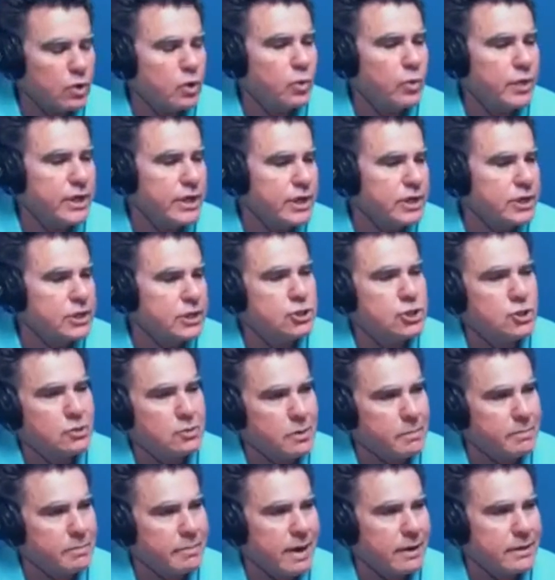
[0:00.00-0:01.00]
we going to do
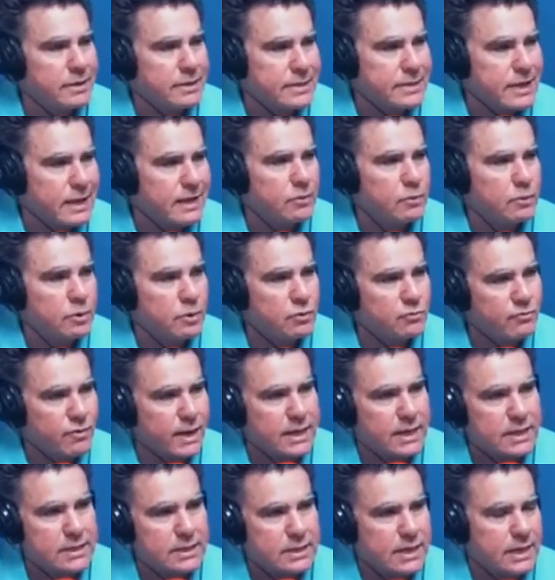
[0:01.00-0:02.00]
about it now that we
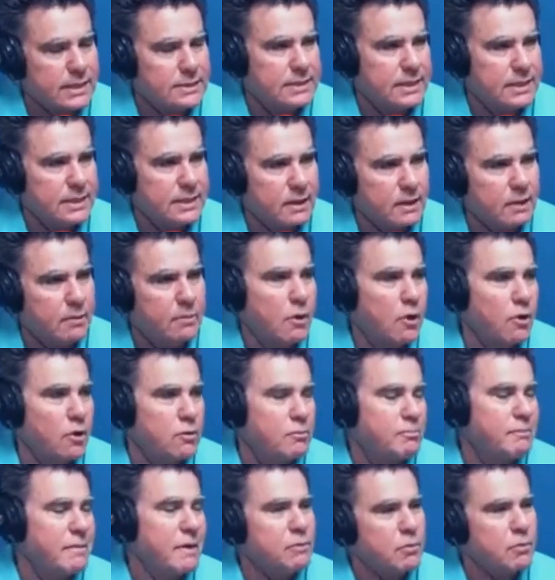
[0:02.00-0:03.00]
recognize that?
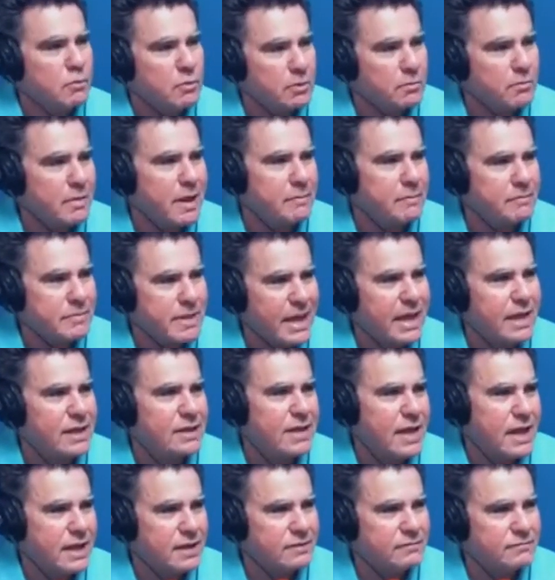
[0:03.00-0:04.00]
Maybe we'll bomb the hell
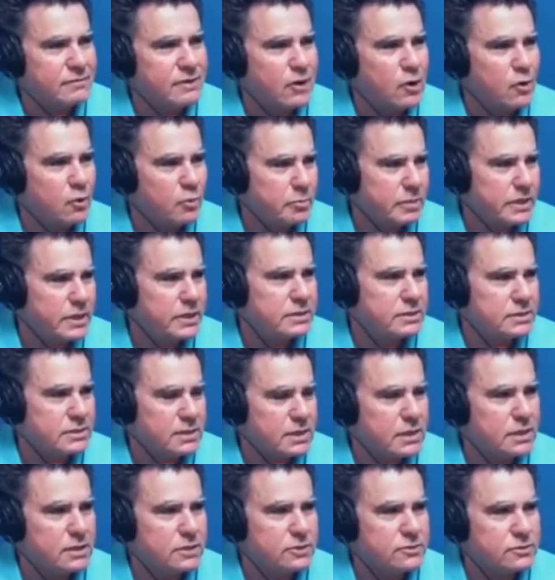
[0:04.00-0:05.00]
out of the opiate
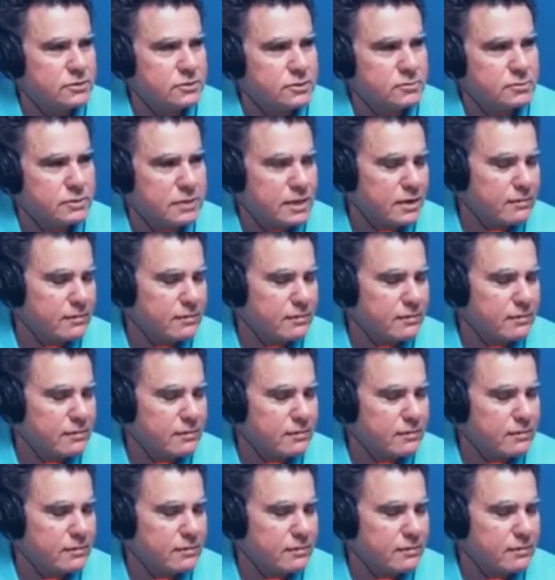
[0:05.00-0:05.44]
dealers or whatever.